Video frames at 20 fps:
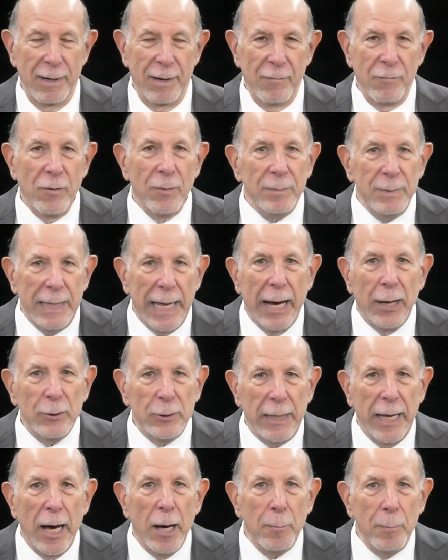from
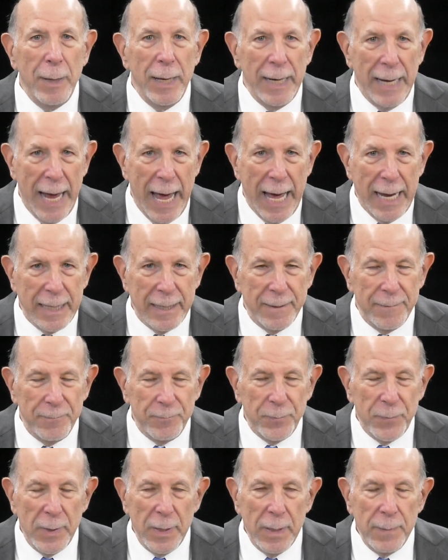downtown Manhattan
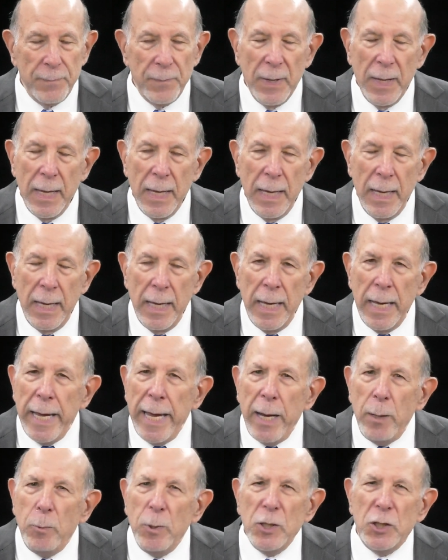
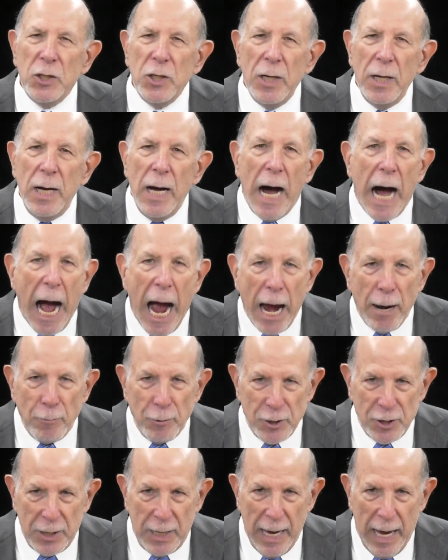in which
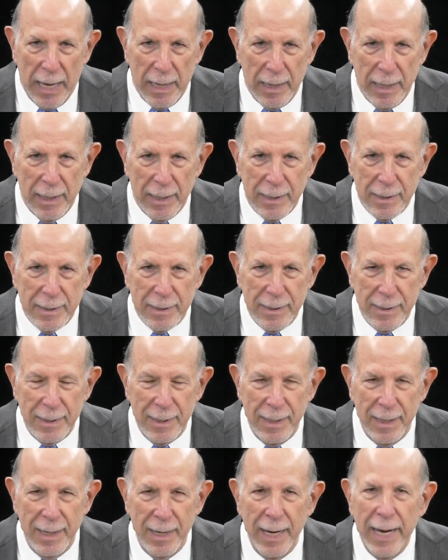Irish Catholics
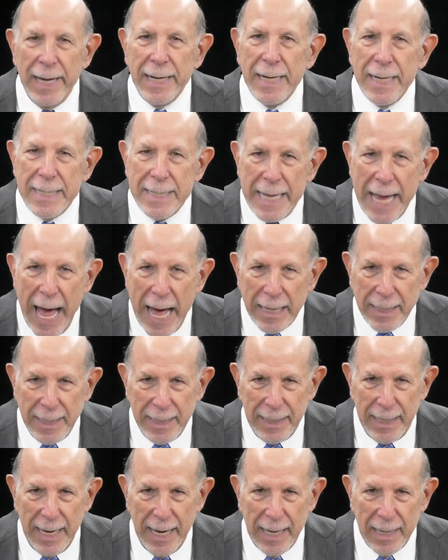and
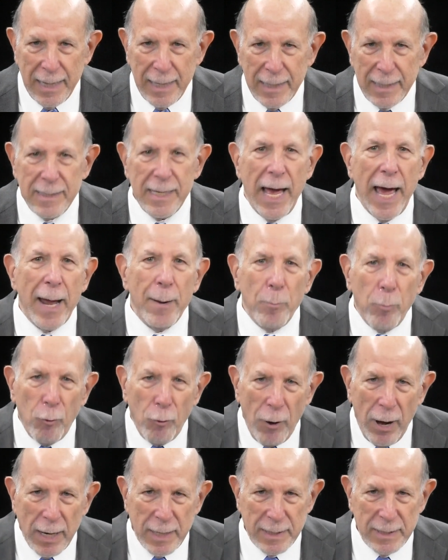Italian Catholics and
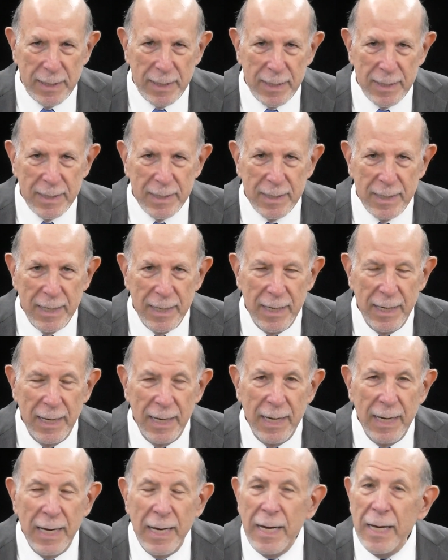Protestants
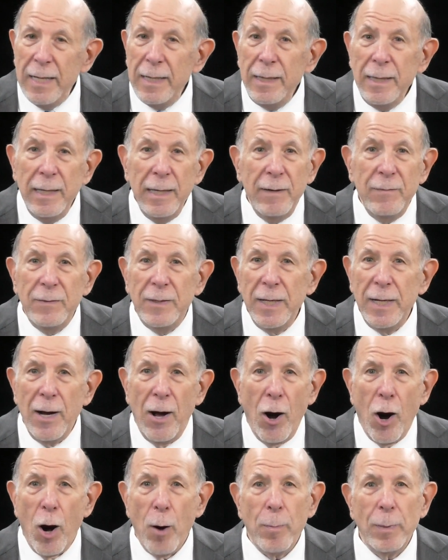lived in
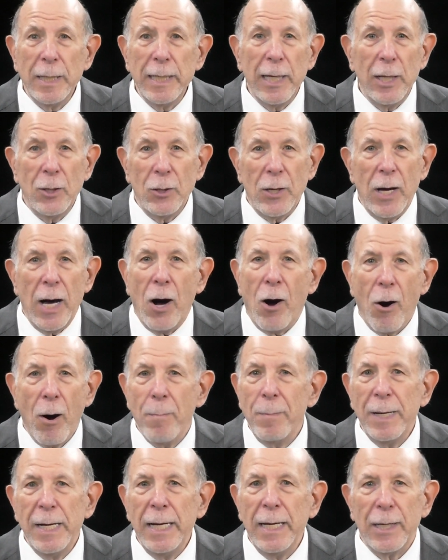harmony,
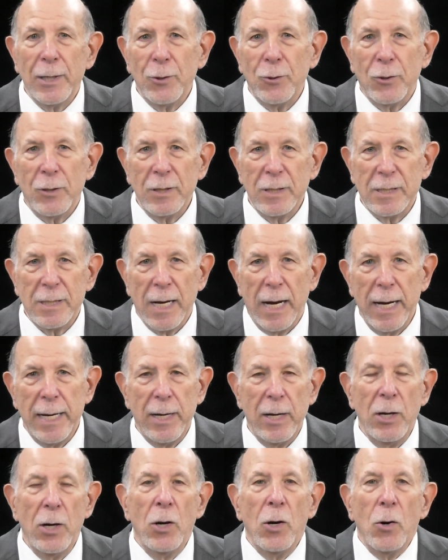harmony alongside
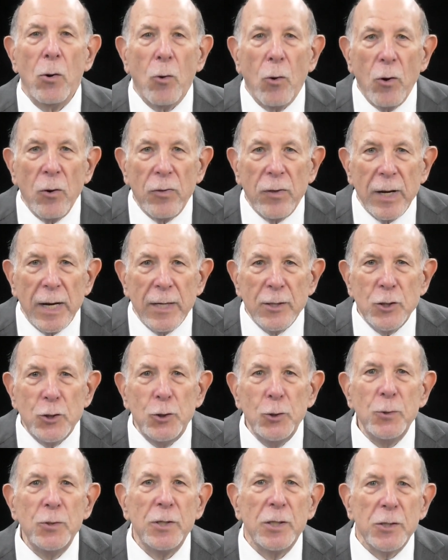Orthodox
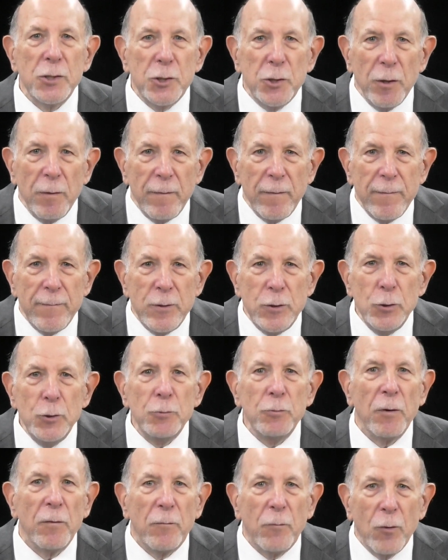Jews, conservative
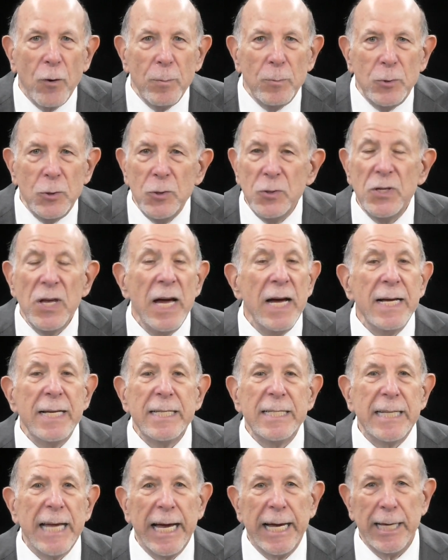Jews, Reformed Jews,
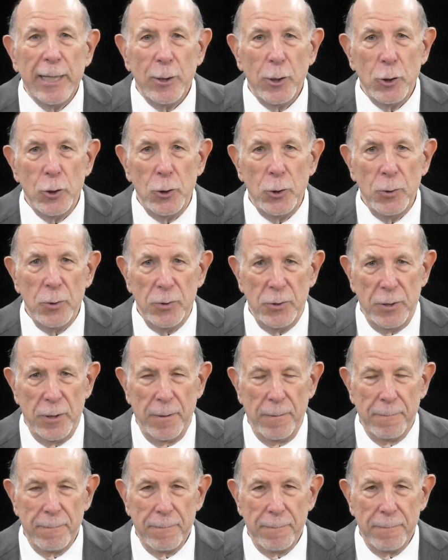secular Jews.